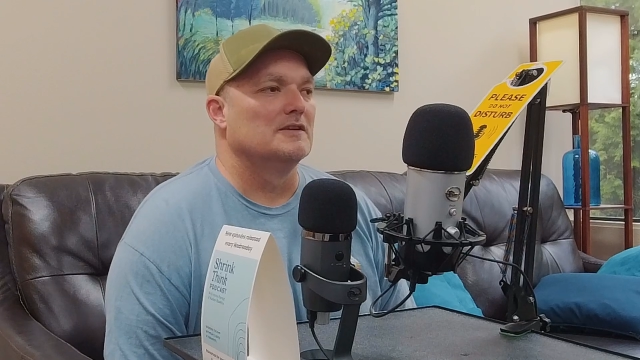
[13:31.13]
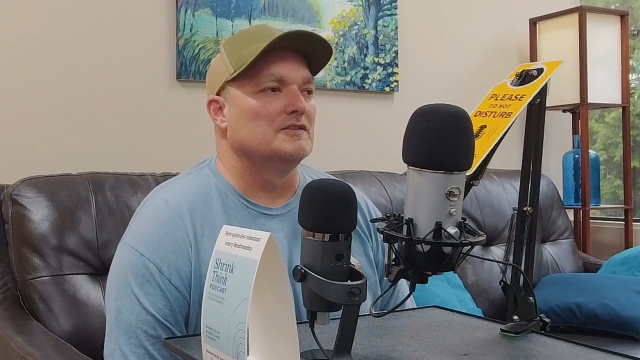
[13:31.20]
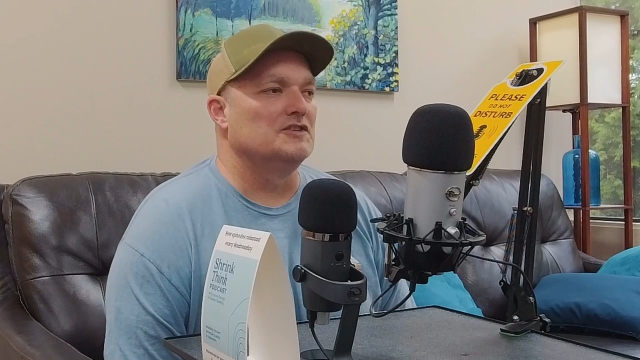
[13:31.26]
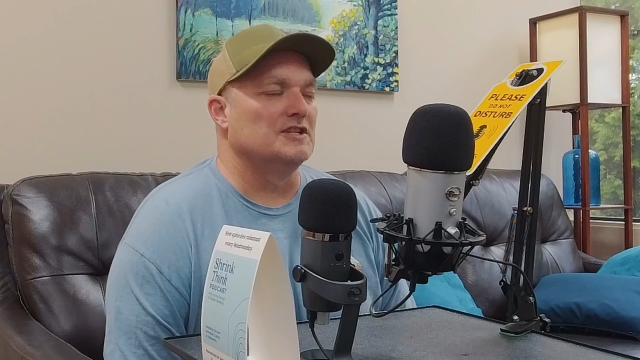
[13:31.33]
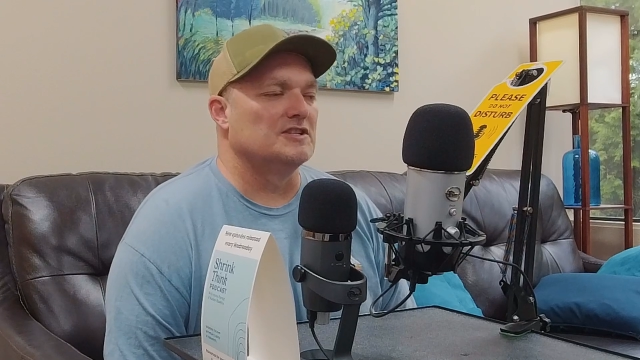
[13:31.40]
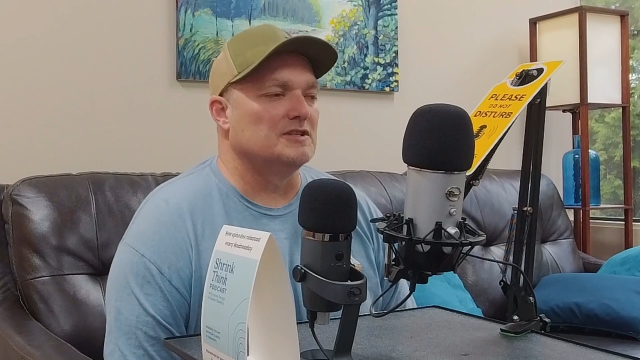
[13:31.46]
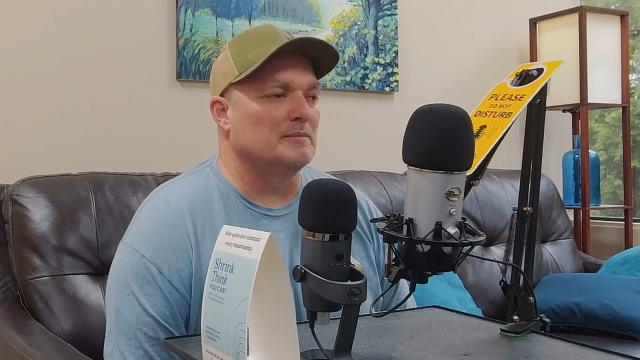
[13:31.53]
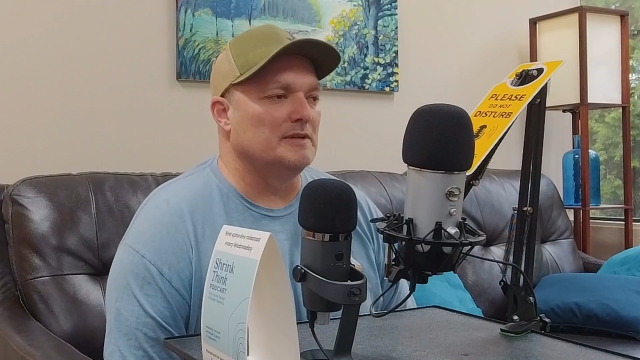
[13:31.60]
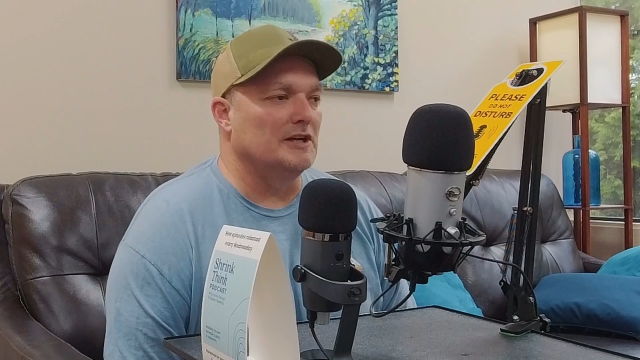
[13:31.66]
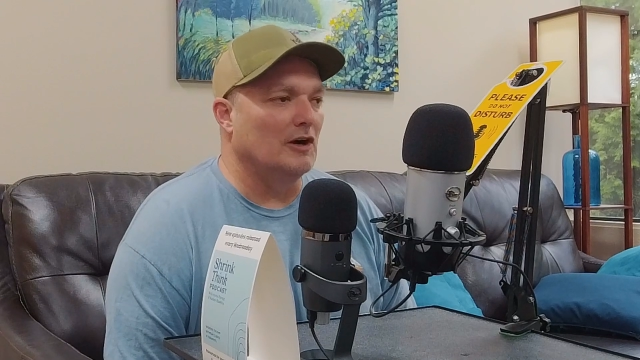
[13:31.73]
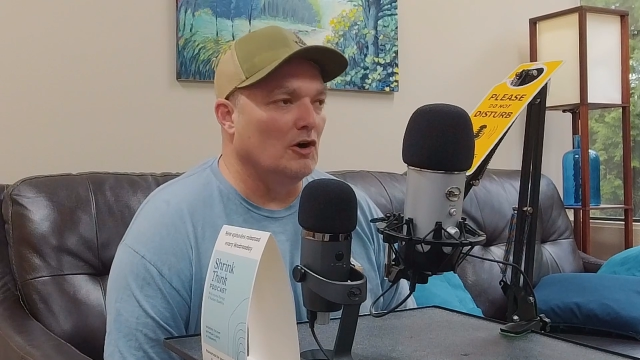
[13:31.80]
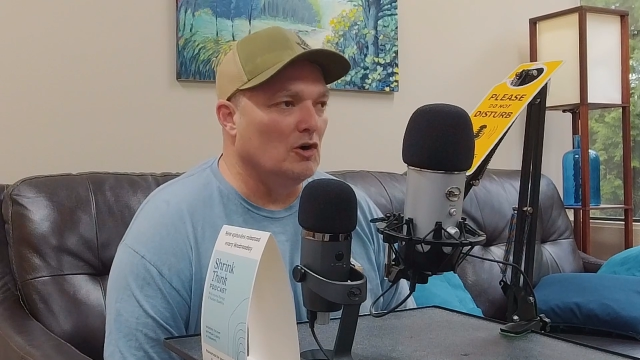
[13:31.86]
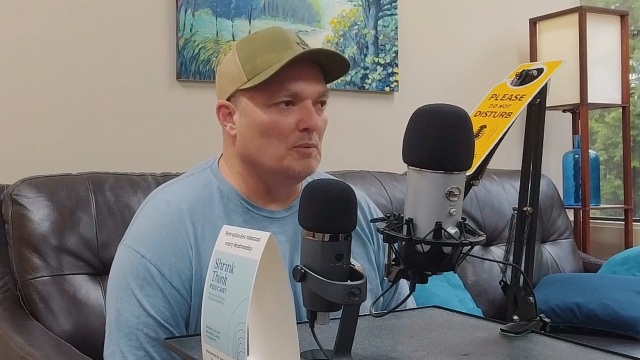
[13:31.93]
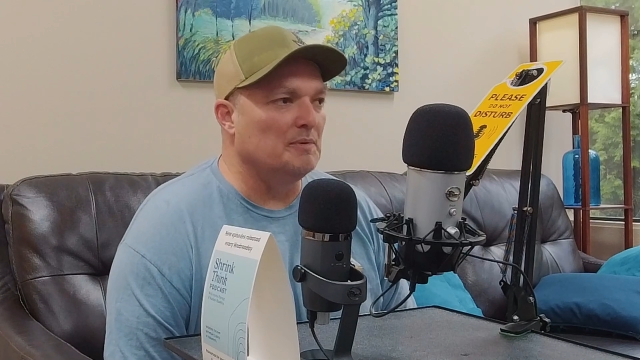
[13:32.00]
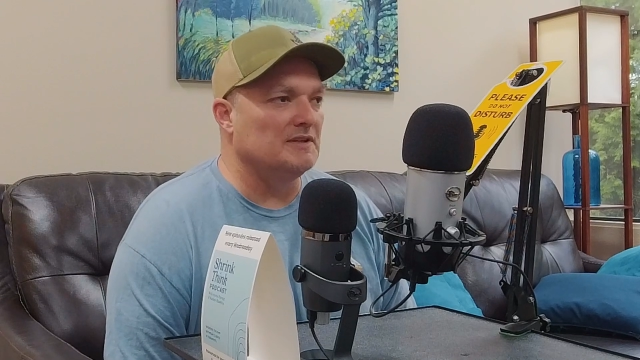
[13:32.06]
just to be
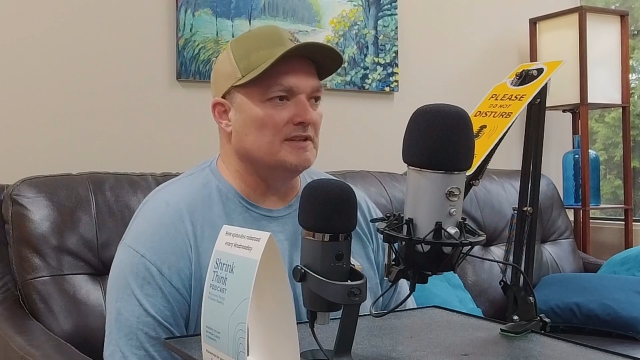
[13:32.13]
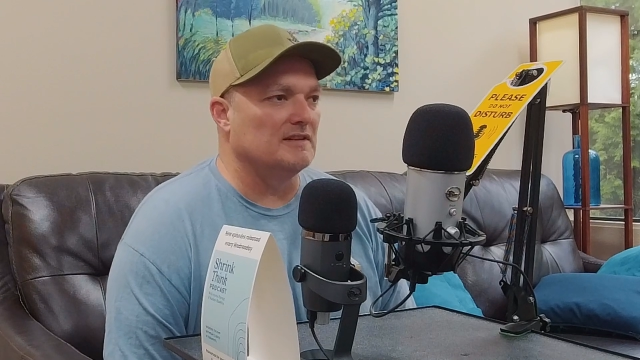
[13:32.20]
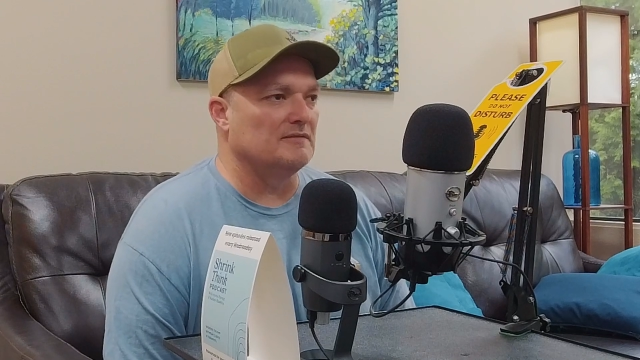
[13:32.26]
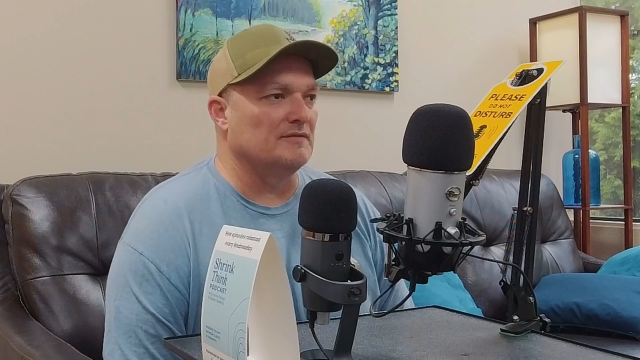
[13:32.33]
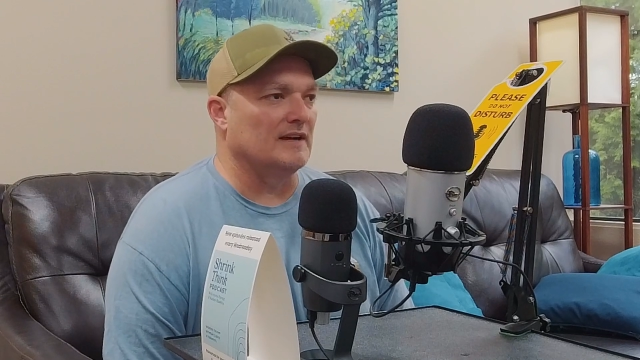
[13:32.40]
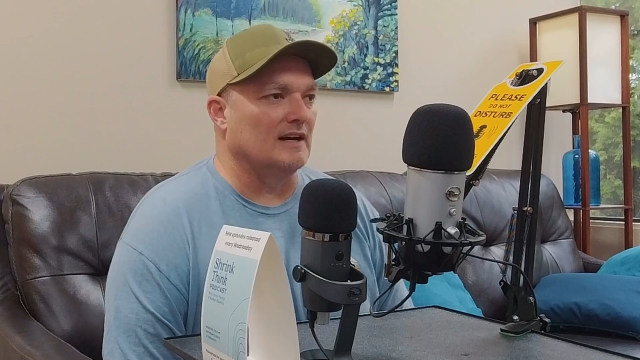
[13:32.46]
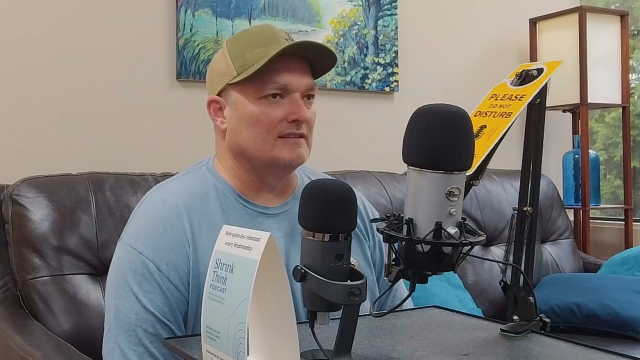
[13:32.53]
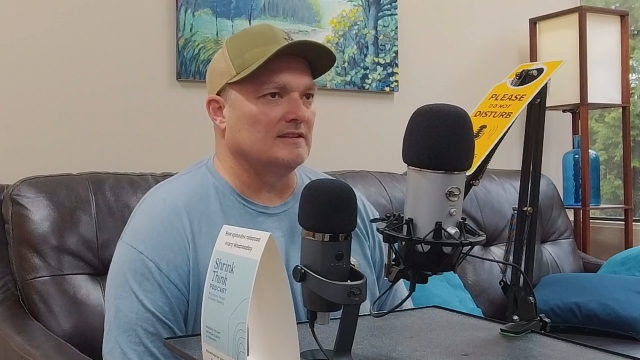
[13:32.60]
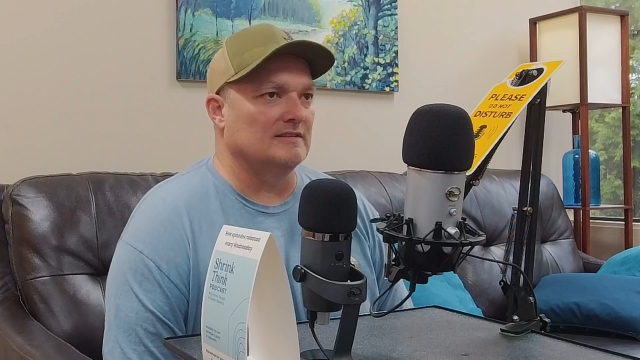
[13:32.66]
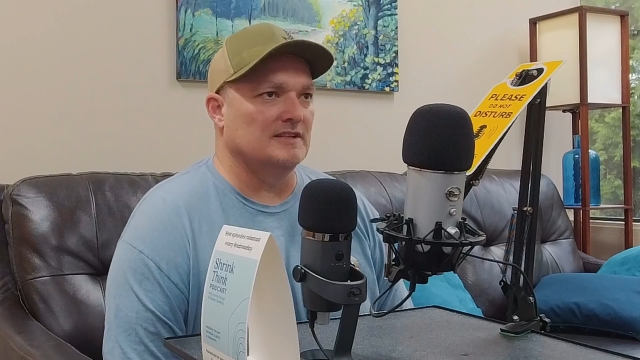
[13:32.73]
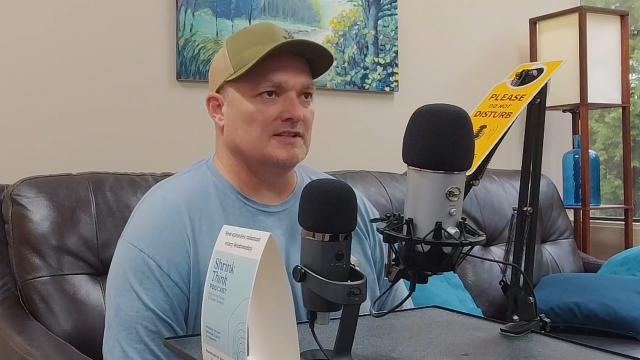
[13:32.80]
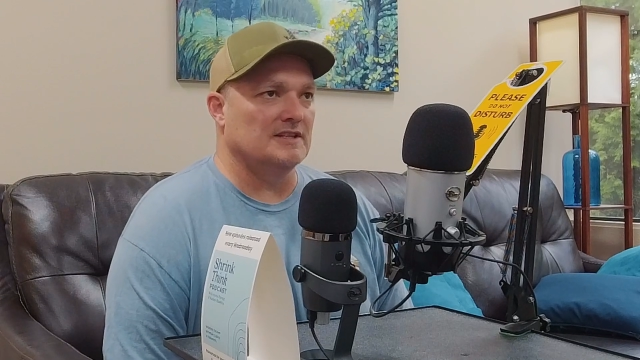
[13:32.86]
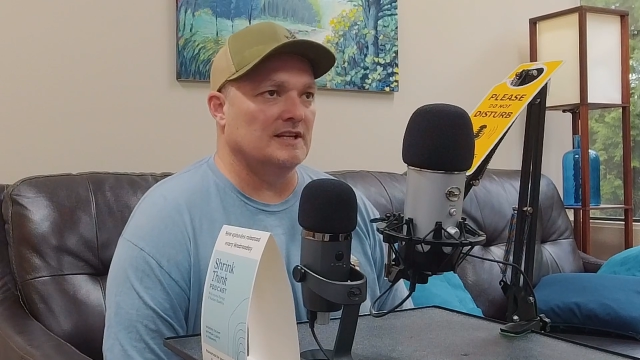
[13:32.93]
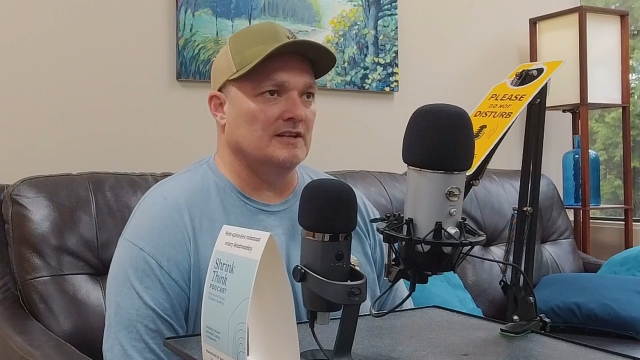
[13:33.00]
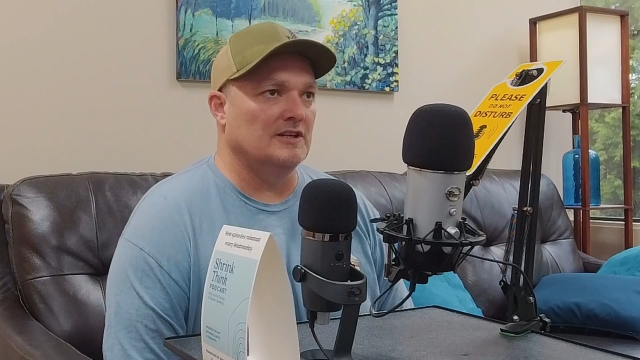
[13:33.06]
open to the fact that
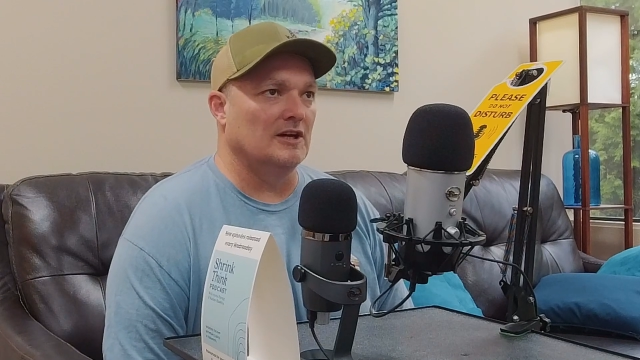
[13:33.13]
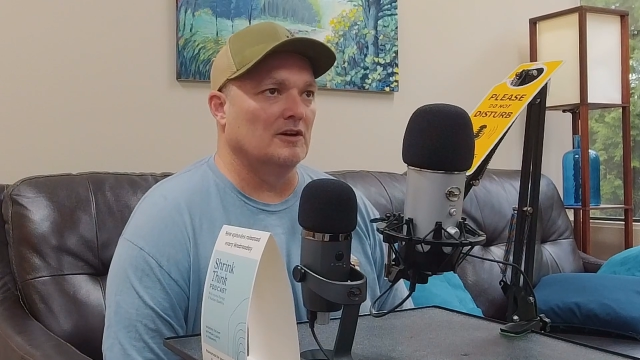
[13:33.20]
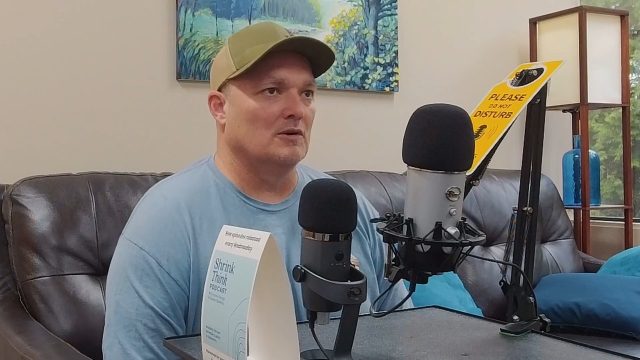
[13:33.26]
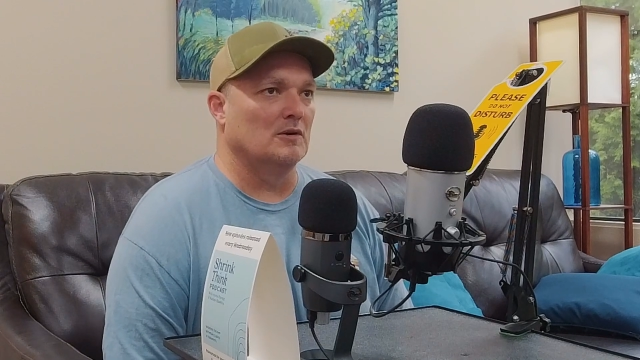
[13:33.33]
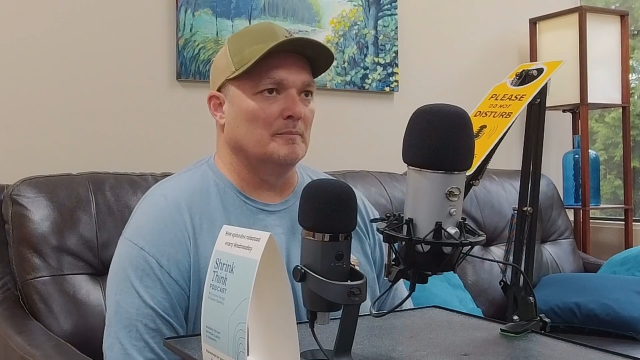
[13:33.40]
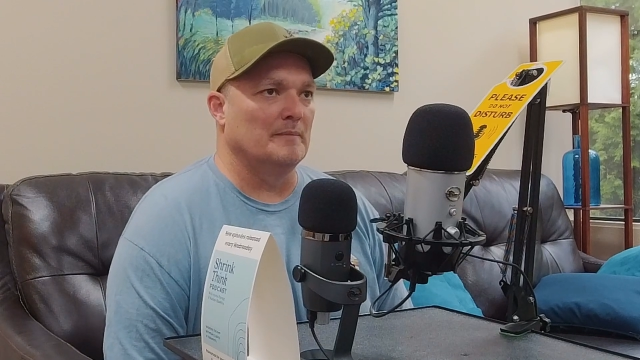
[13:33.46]
this can go